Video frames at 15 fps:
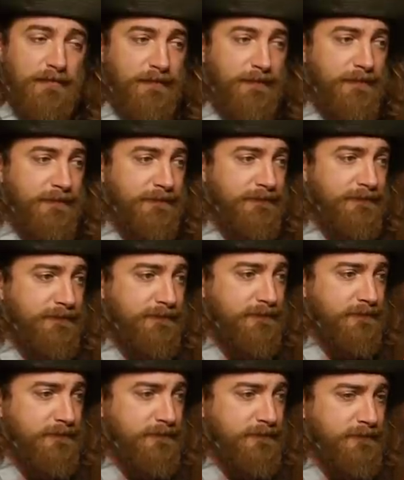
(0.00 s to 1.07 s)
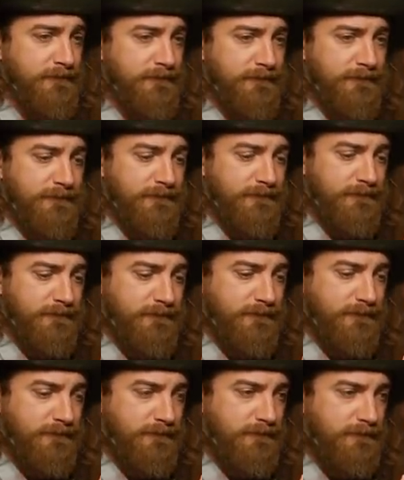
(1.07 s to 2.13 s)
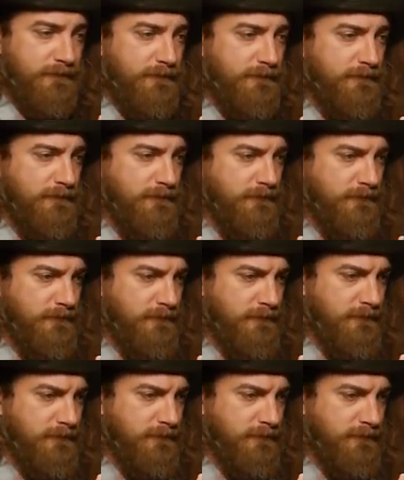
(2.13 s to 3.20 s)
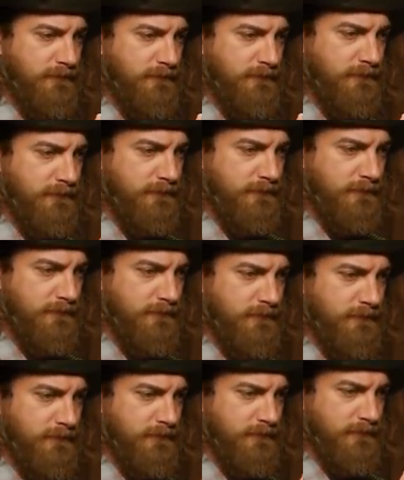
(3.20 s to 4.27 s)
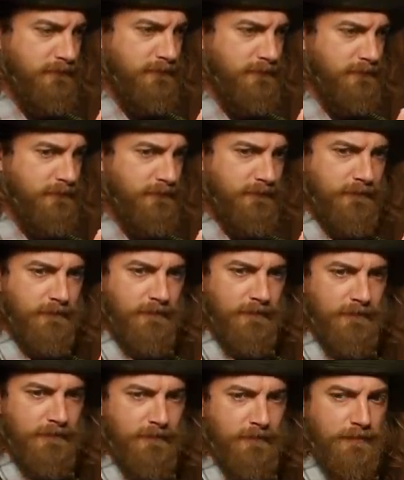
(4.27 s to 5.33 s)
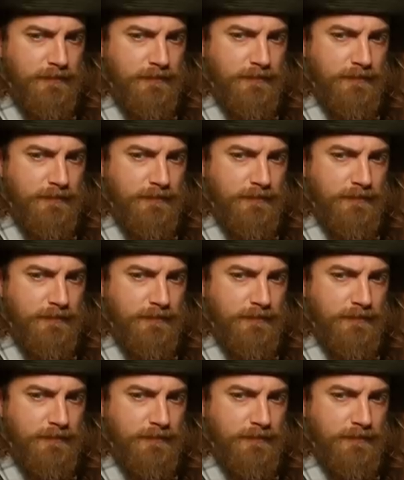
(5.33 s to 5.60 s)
The person shown says nothing.